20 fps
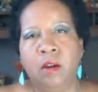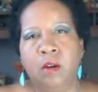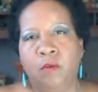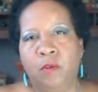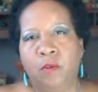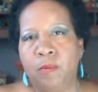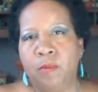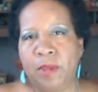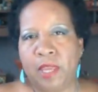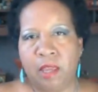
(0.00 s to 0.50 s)

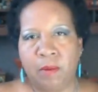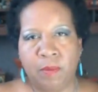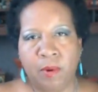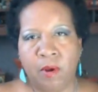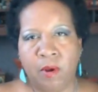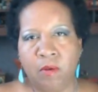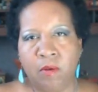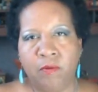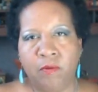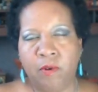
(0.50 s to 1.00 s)
for
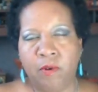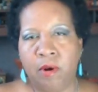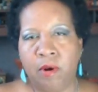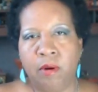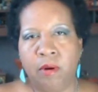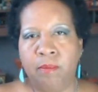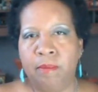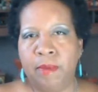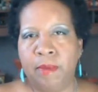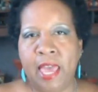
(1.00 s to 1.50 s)
people,
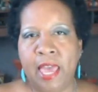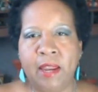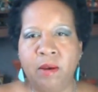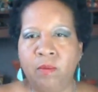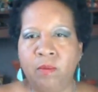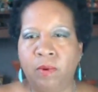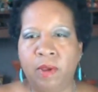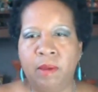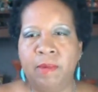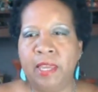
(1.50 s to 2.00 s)
for
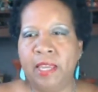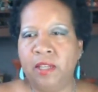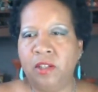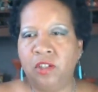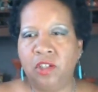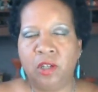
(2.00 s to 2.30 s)
men, women,